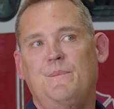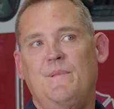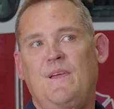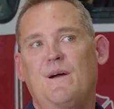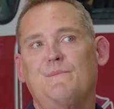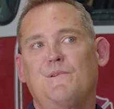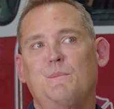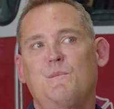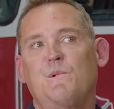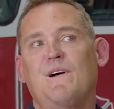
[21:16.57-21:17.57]
They come
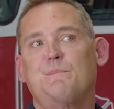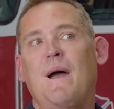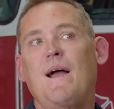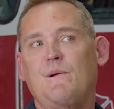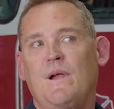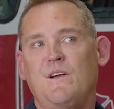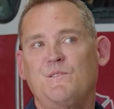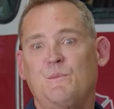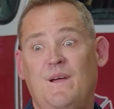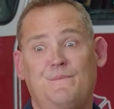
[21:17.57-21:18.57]
from rough
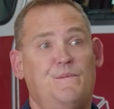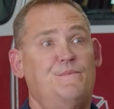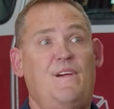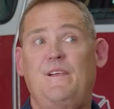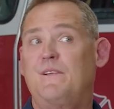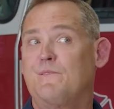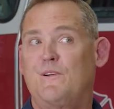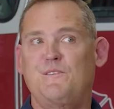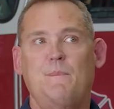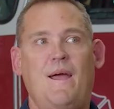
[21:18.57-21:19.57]
backgrounds. We come from very
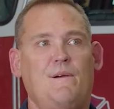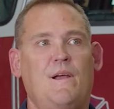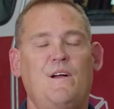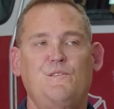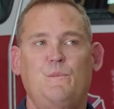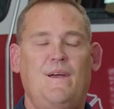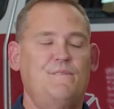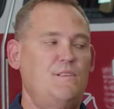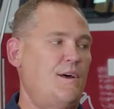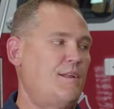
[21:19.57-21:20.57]
diverse backgrounds. We have
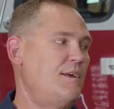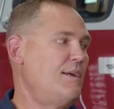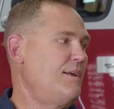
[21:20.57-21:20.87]
a lot of